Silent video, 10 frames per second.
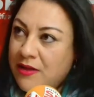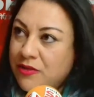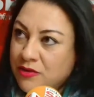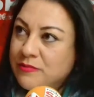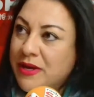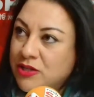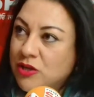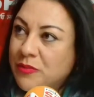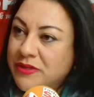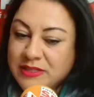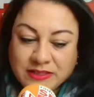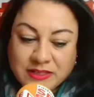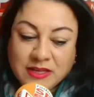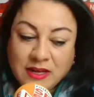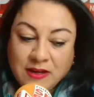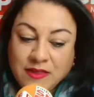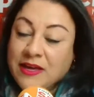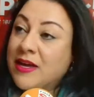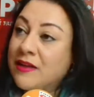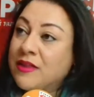at those main shopping centres. They
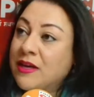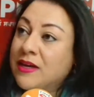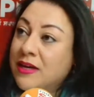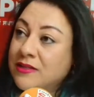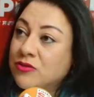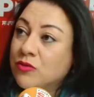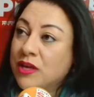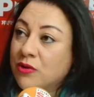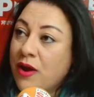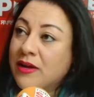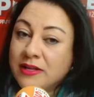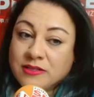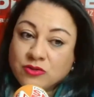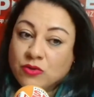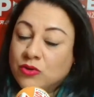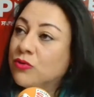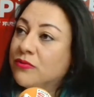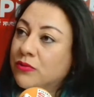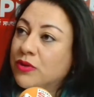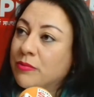get their kids or their grandkids to order it
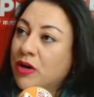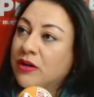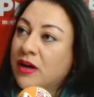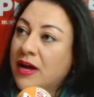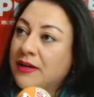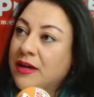for them online.